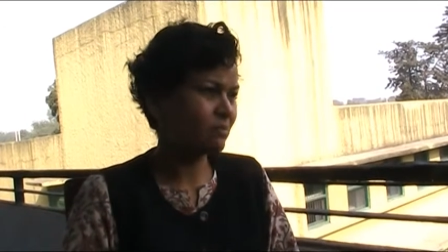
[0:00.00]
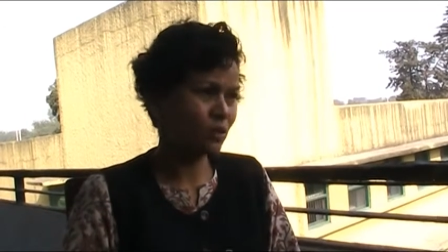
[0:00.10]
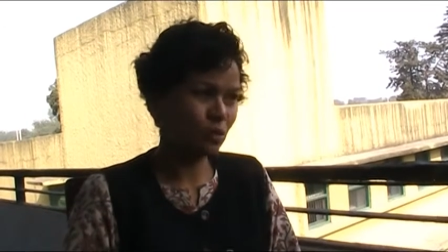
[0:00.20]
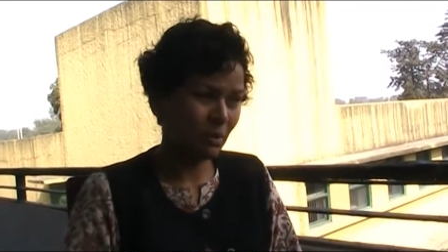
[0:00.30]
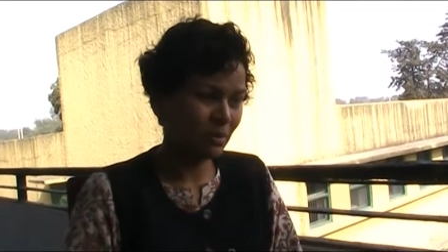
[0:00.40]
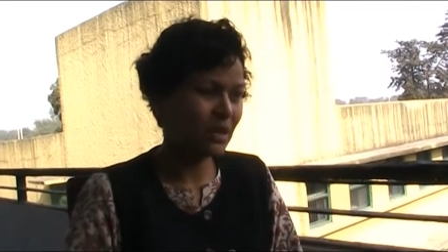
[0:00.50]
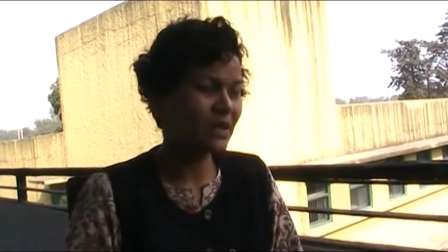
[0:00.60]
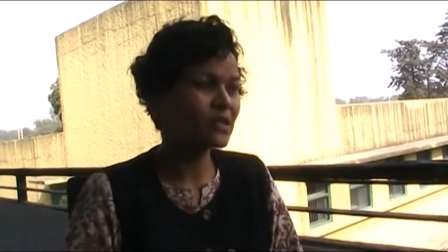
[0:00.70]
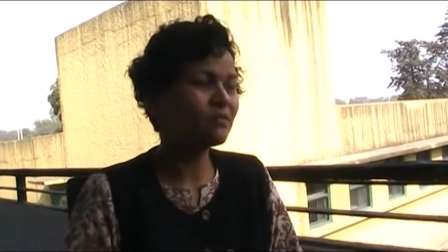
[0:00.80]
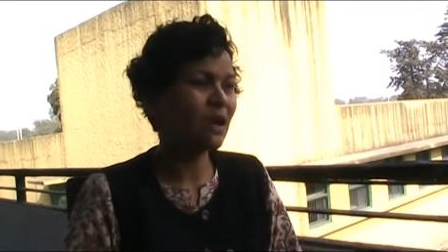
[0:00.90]
you know, upper
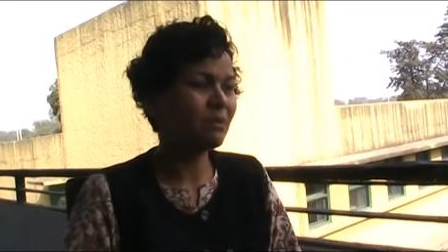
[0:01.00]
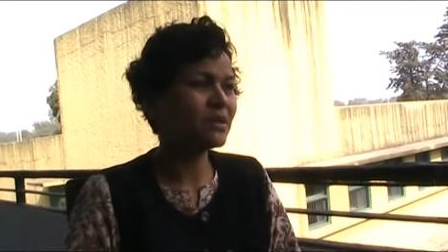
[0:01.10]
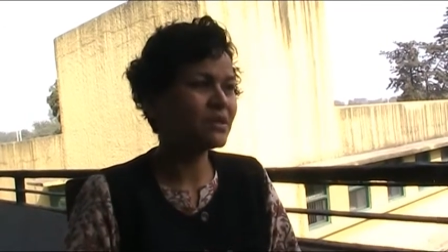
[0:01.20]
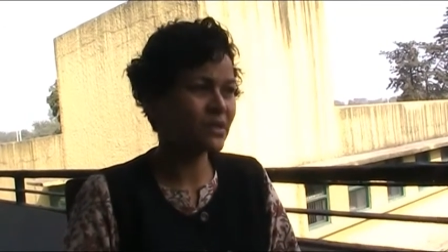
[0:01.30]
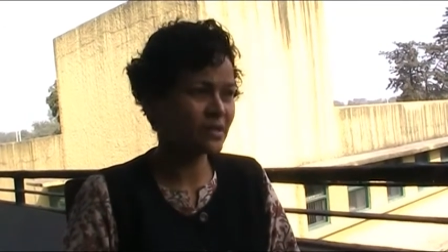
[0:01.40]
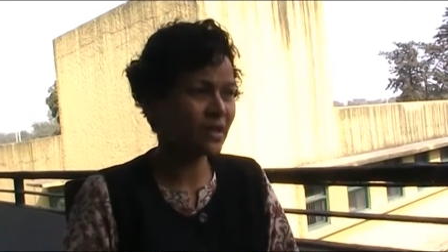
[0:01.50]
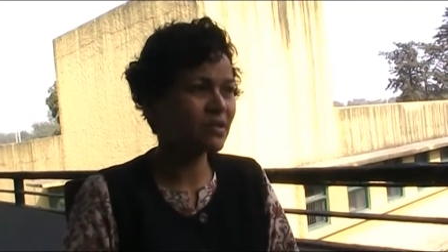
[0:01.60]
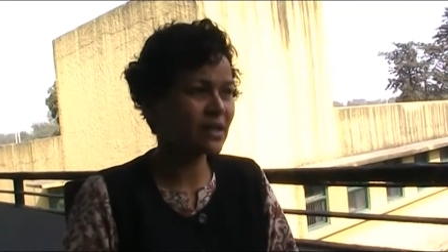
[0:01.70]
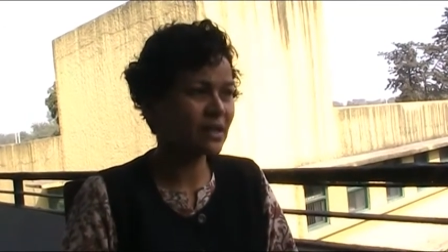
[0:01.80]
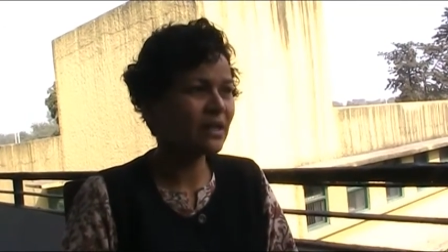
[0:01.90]
caste farmers,
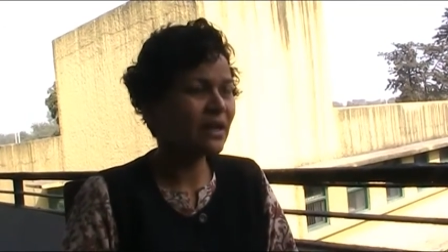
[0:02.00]
etc.